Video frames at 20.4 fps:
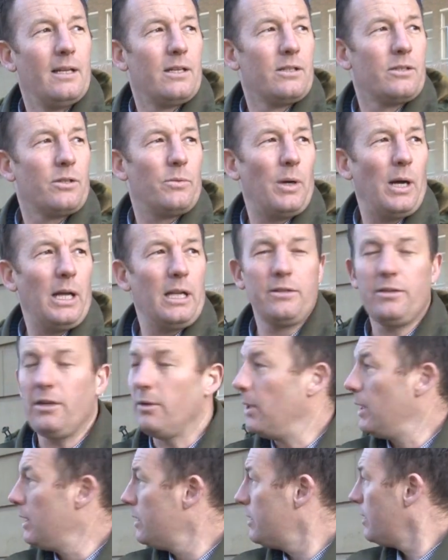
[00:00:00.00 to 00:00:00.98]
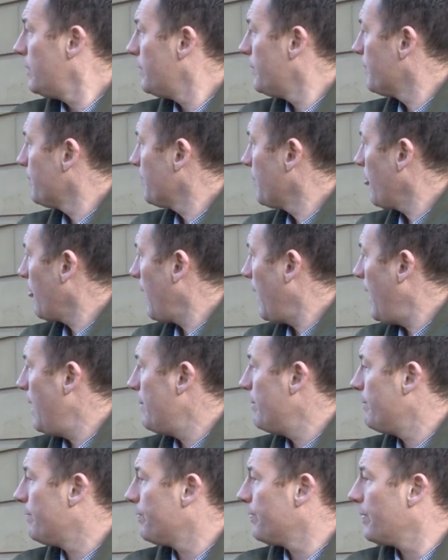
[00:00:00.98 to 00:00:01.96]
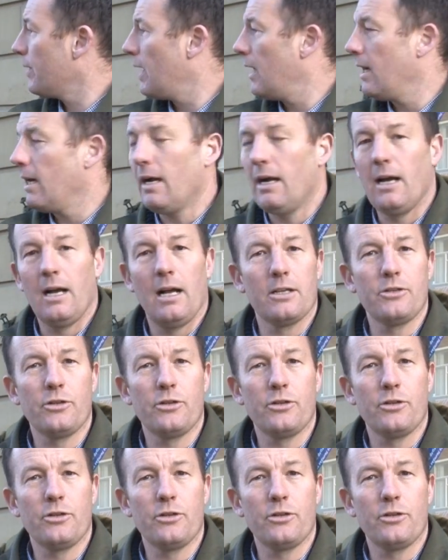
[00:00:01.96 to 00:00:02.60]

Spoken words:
So what I'll do is, I'll